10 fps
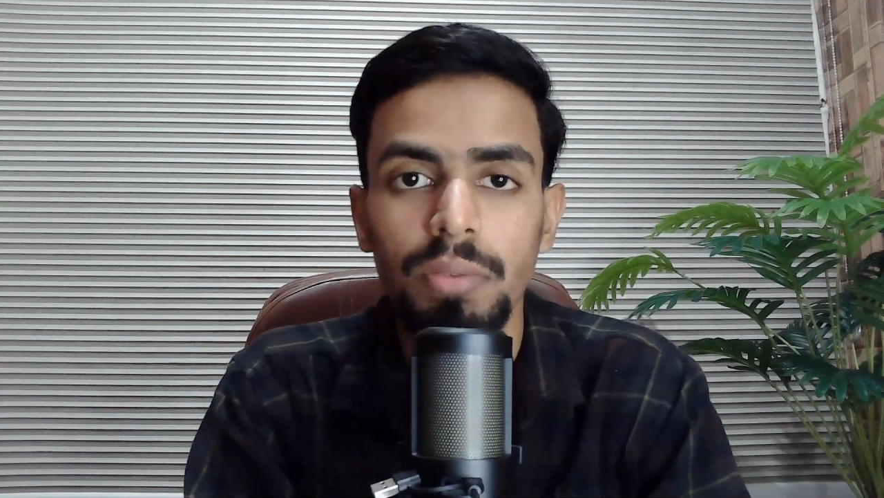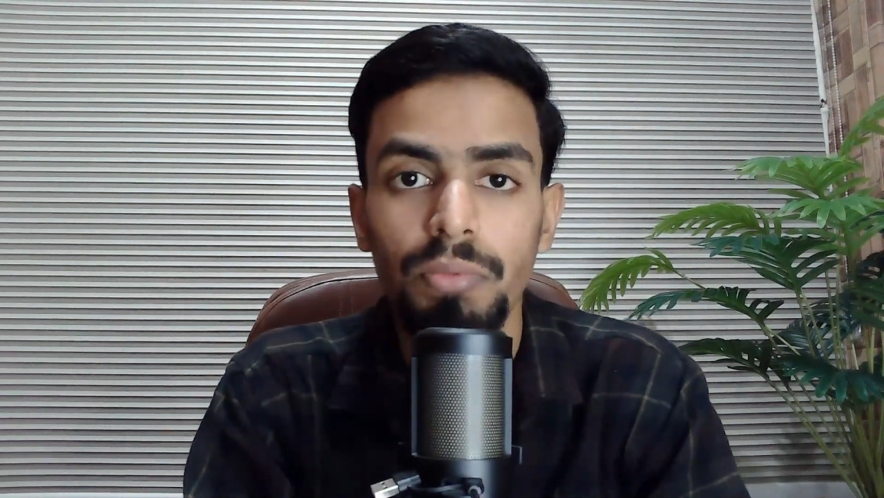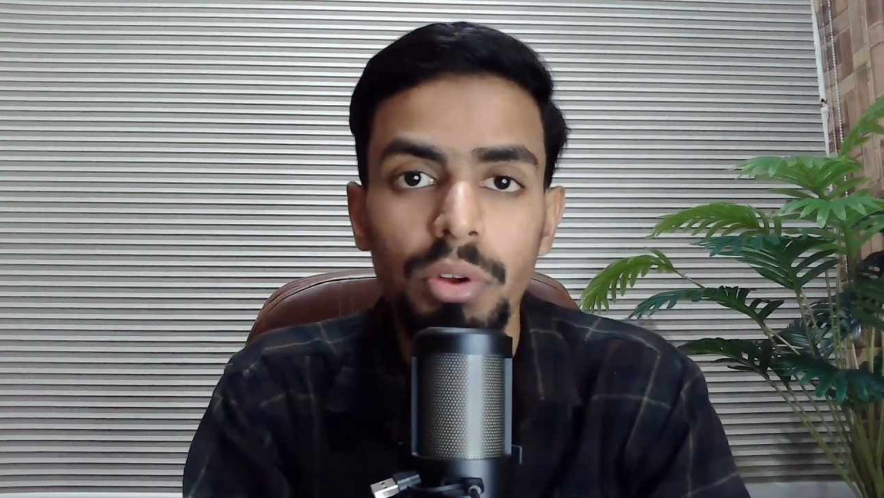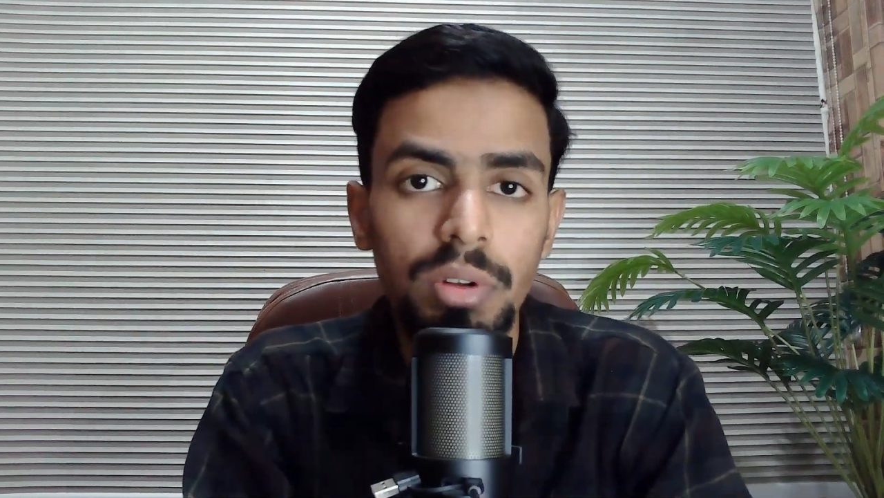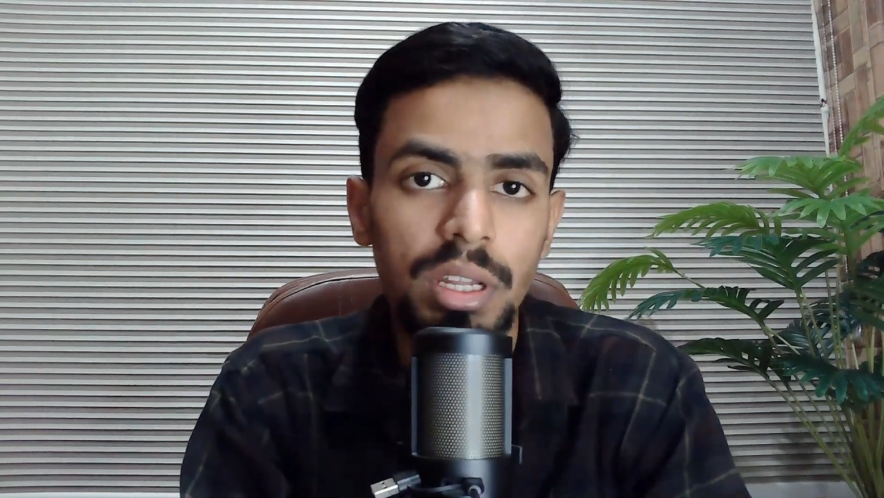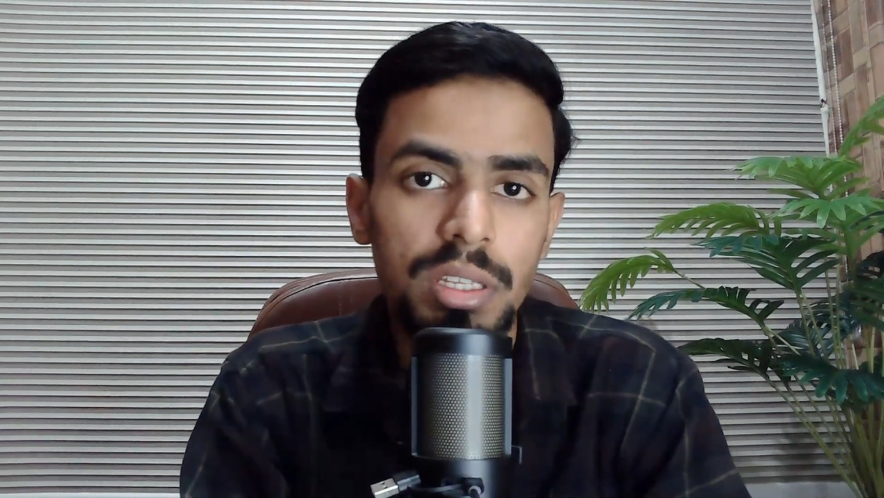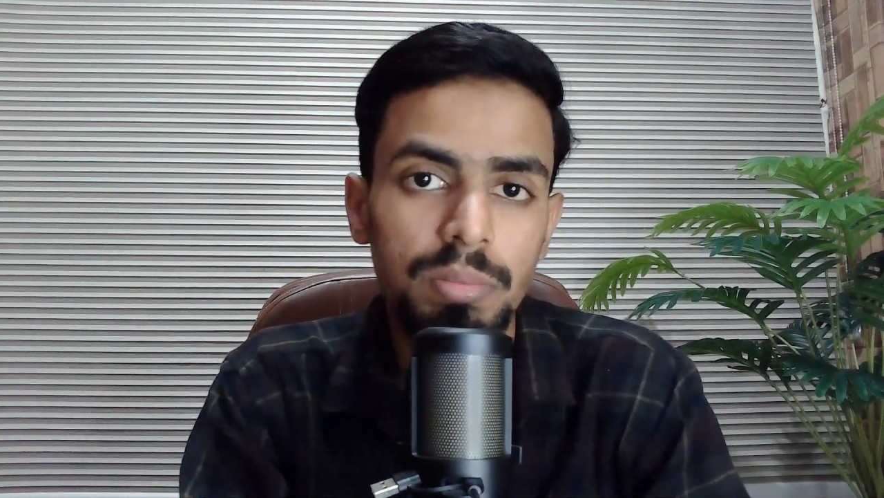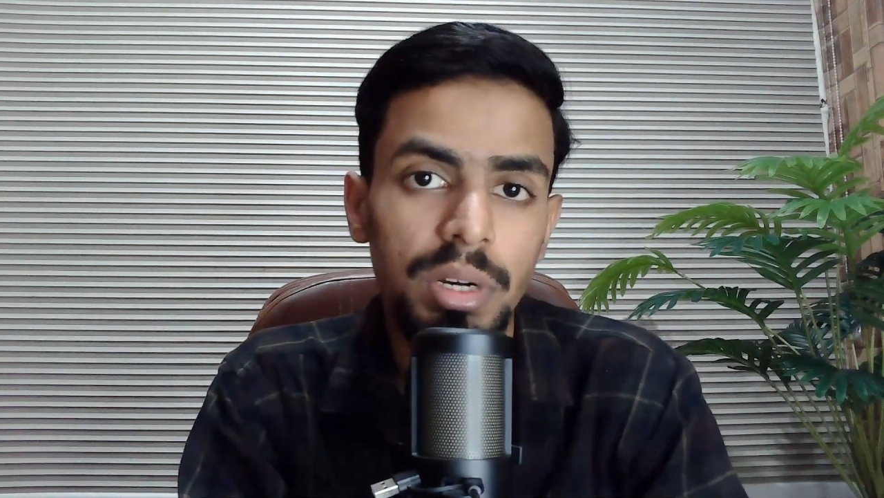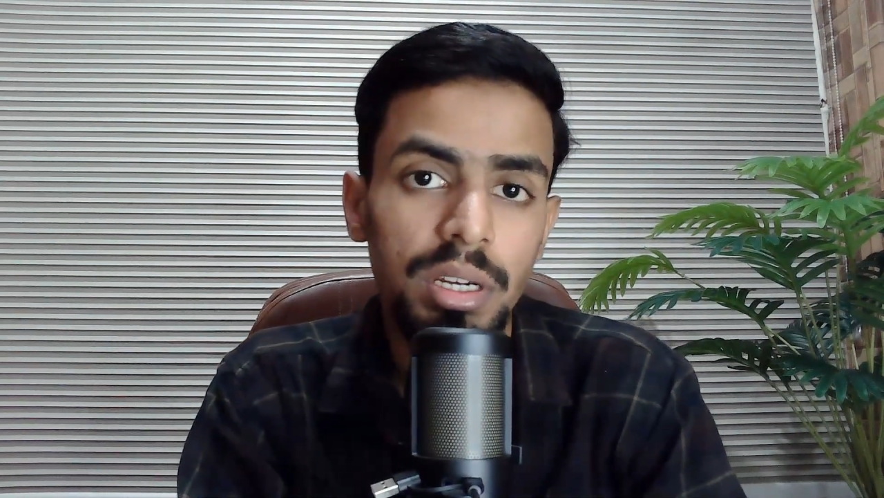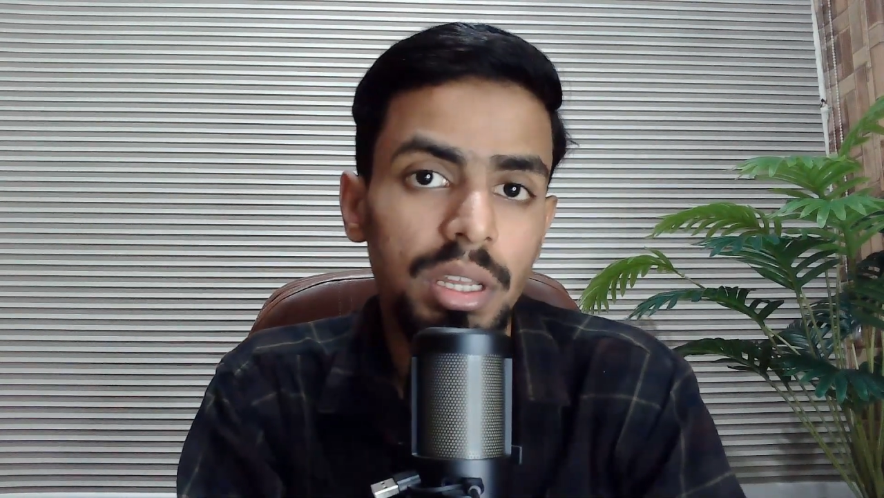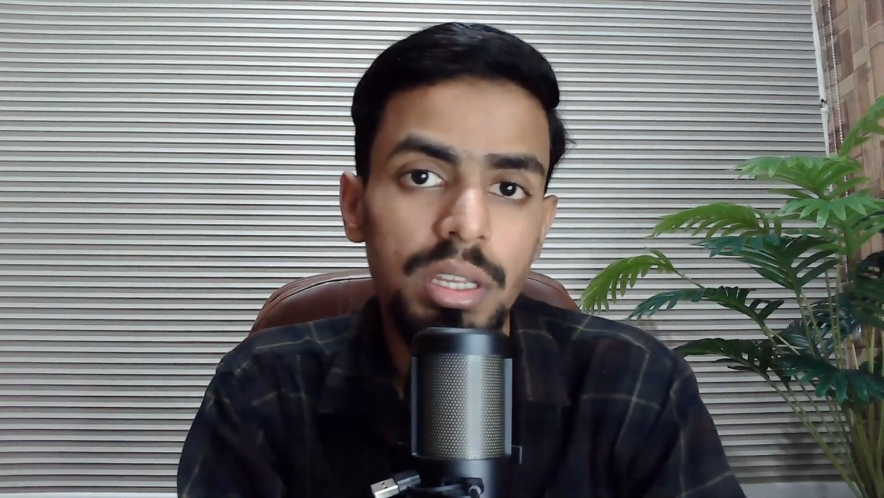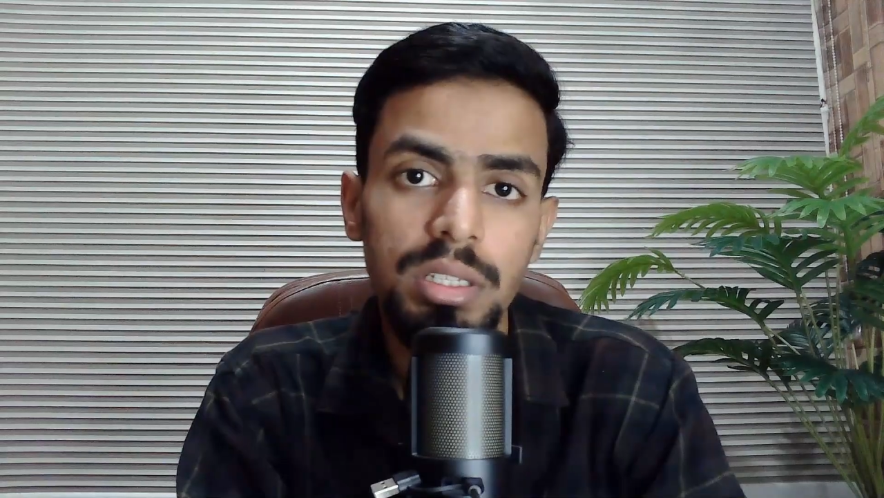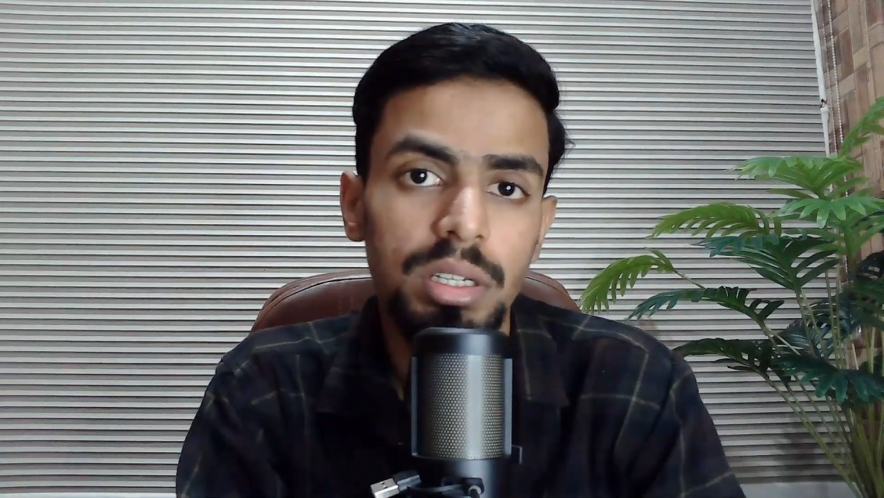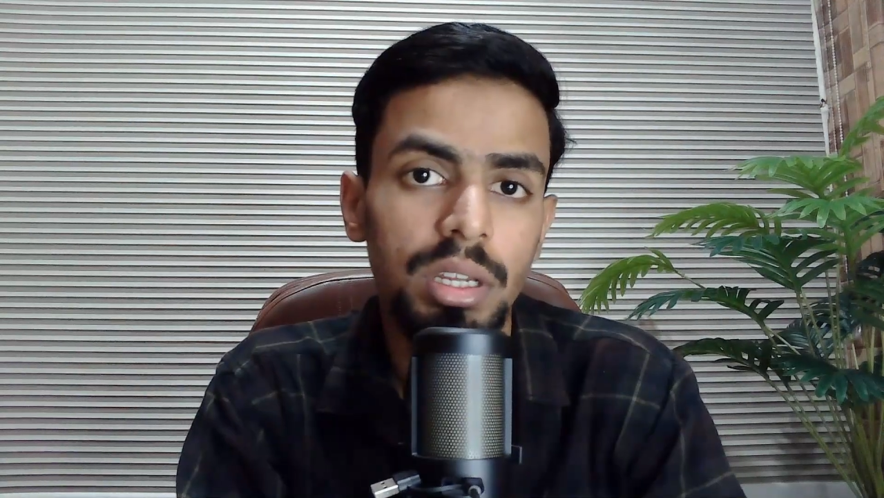fewer clicks, but he